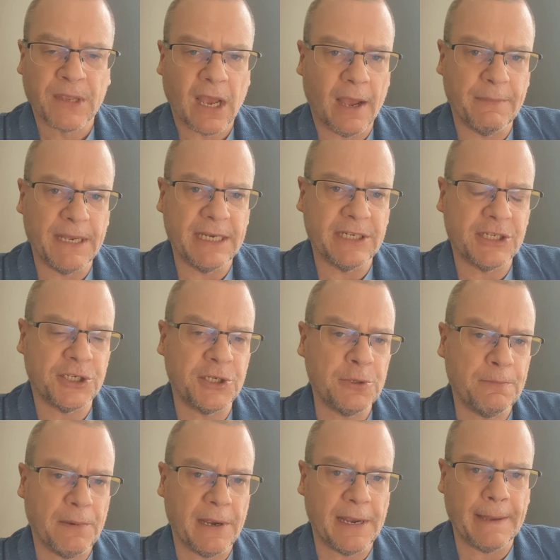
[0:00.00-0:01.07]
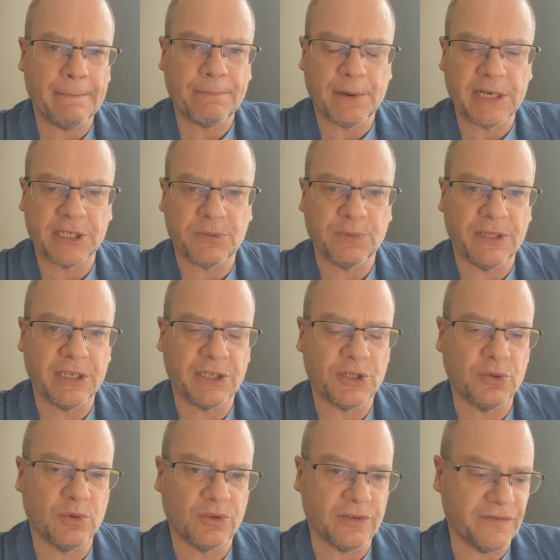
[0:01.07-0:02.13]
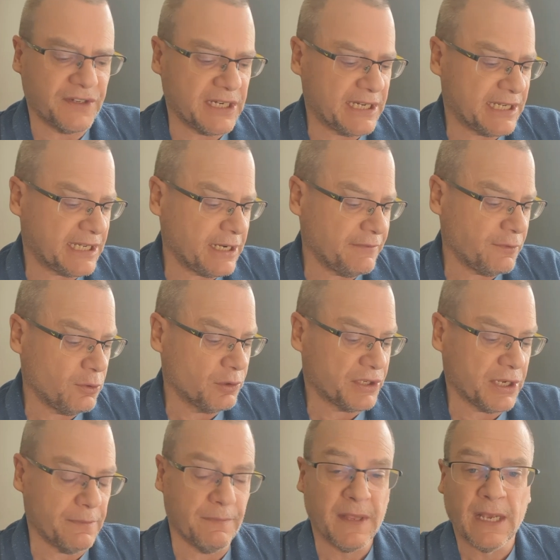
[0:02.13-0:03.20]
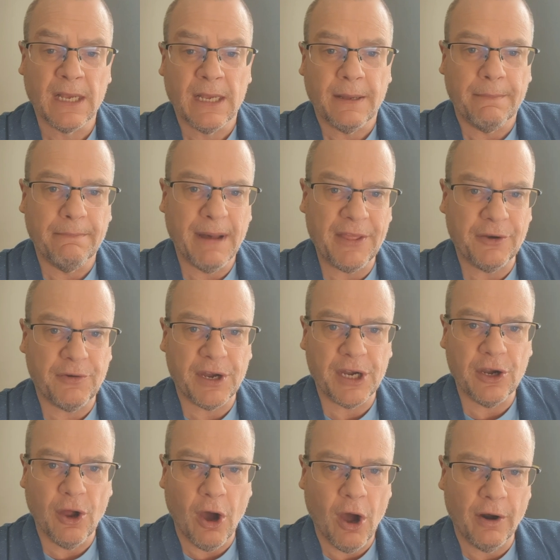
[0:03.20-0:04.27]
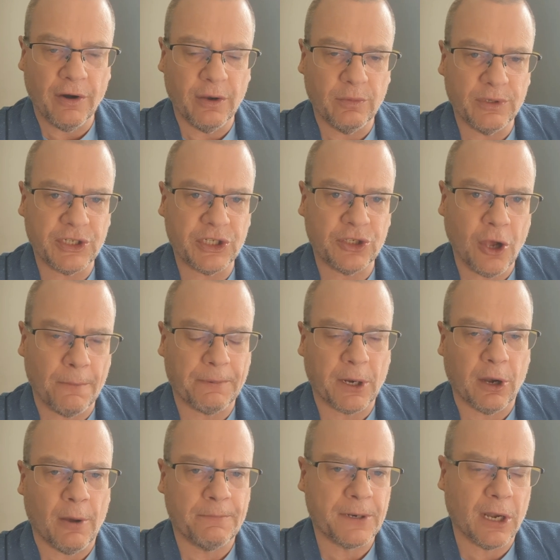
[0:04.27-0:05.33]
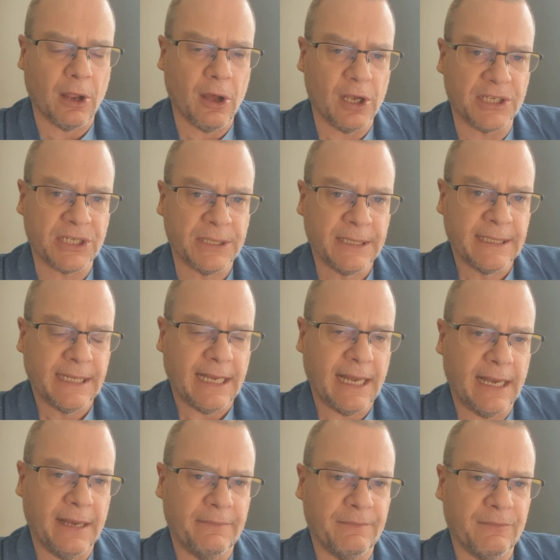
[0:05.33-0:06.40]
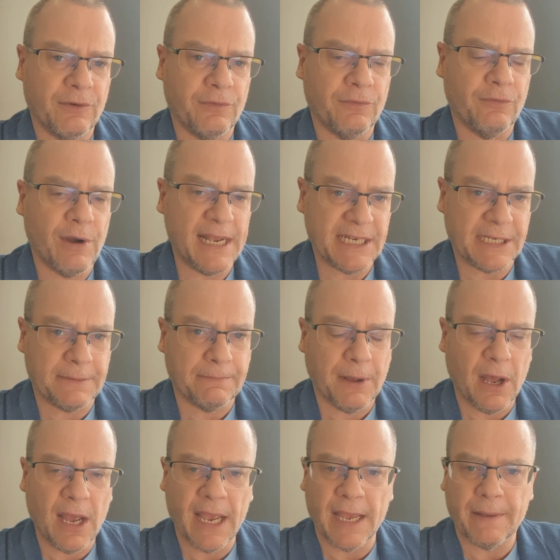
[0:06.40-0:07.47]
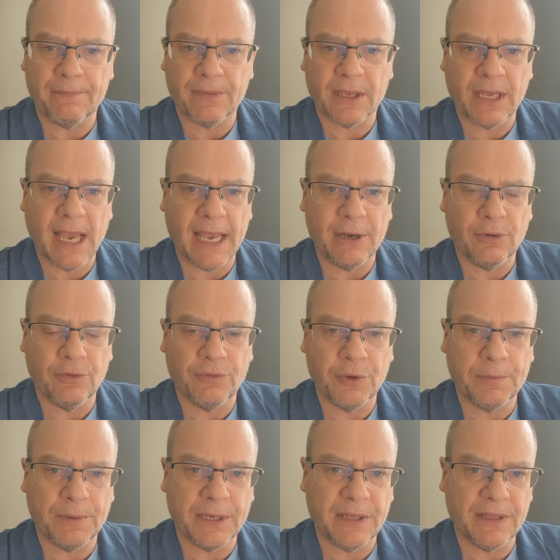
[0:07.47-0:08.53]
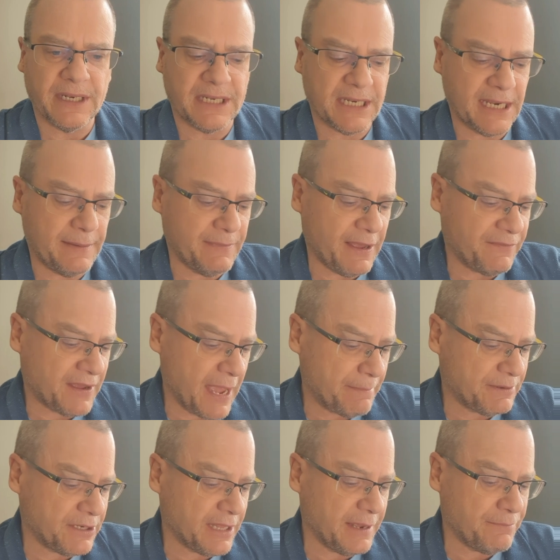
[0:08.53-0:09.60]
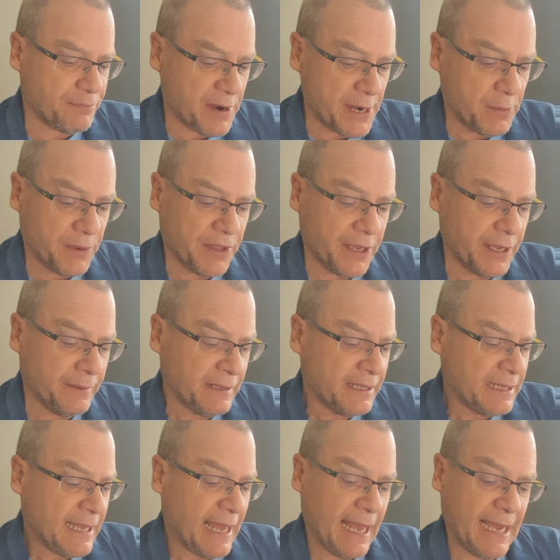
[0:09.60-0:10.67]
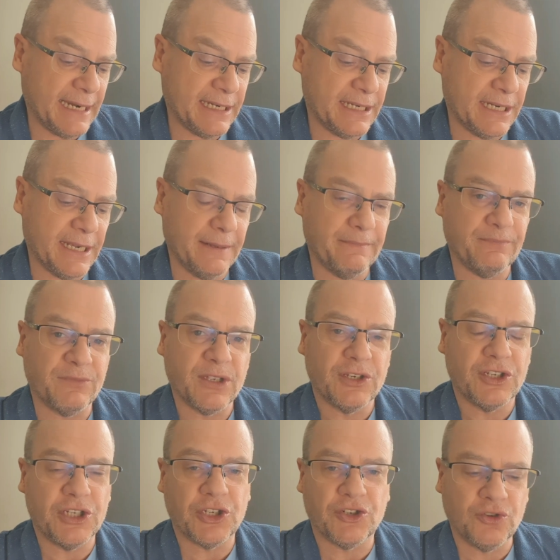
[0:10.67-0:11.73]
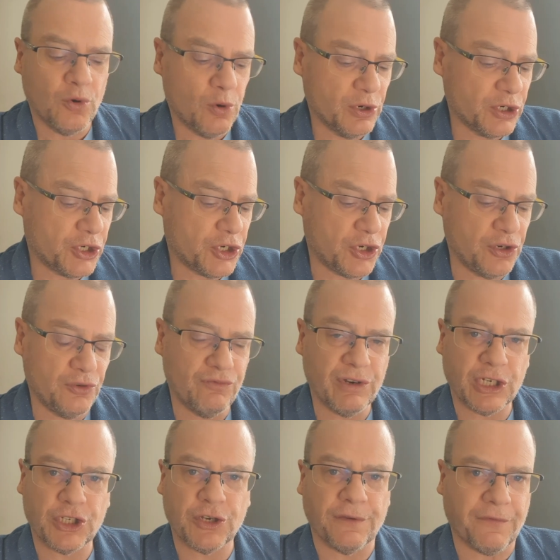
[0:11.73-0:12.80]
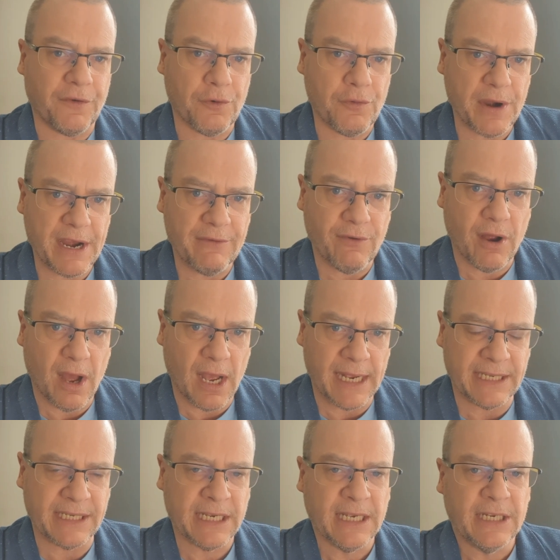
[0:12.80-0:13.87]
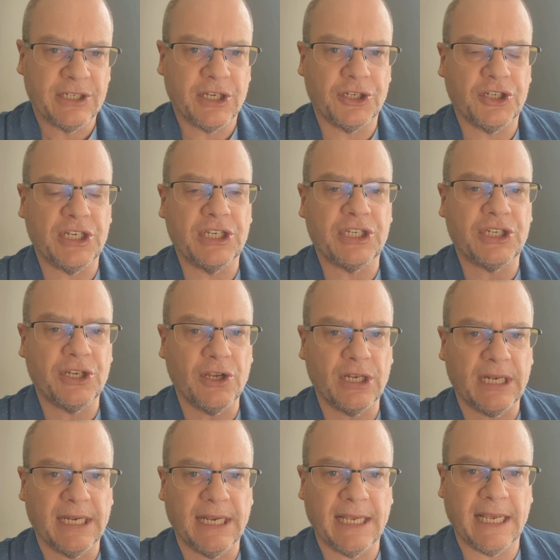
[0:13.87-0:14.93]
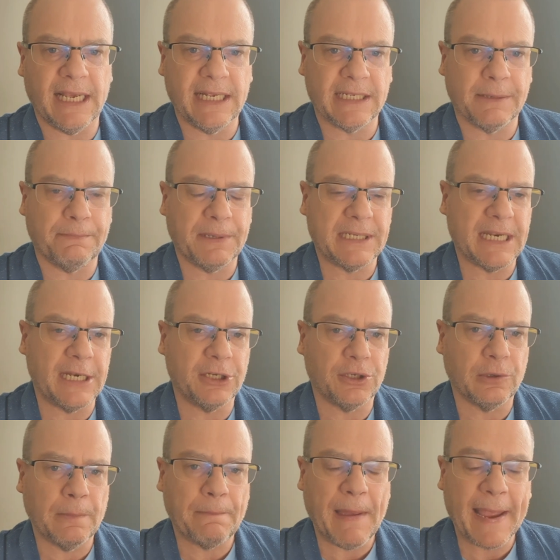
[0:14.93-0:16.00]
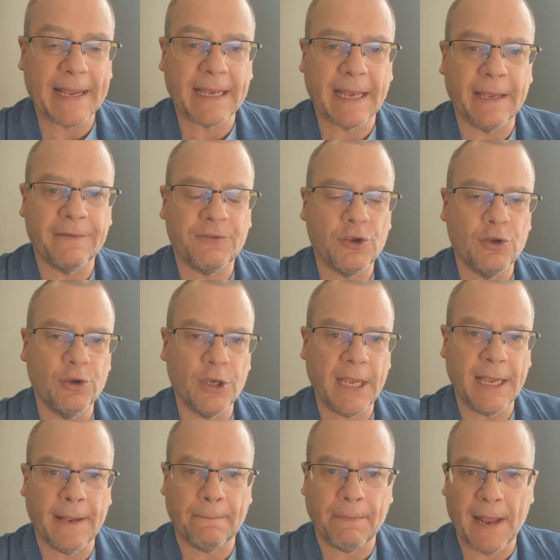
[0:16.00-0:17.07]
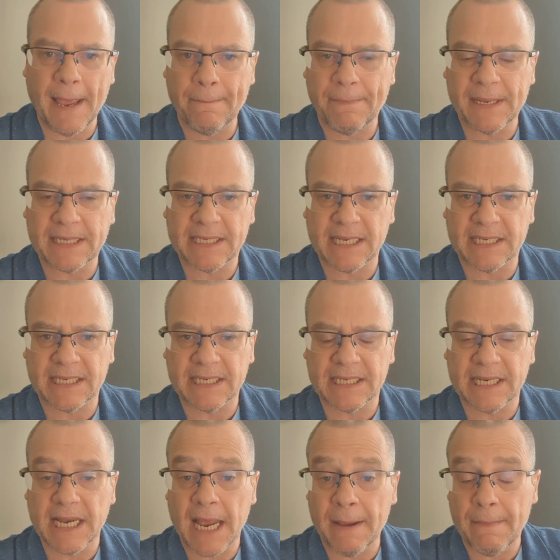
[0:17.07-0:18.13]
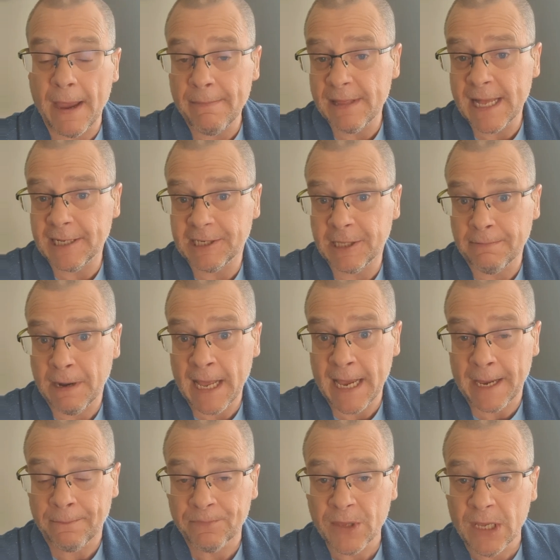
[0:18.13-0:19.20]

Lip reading: I've been super impressed with this daughter of Dynasty. Of course, her mother Inara was top class, raced by Gaynor Rupert and the team. They've kept her, they've bred with her, and she's drawn to Richard for re-rides, so she certainly is a potential banker. If you're looking at playing pick sixes today, maybe that's the play.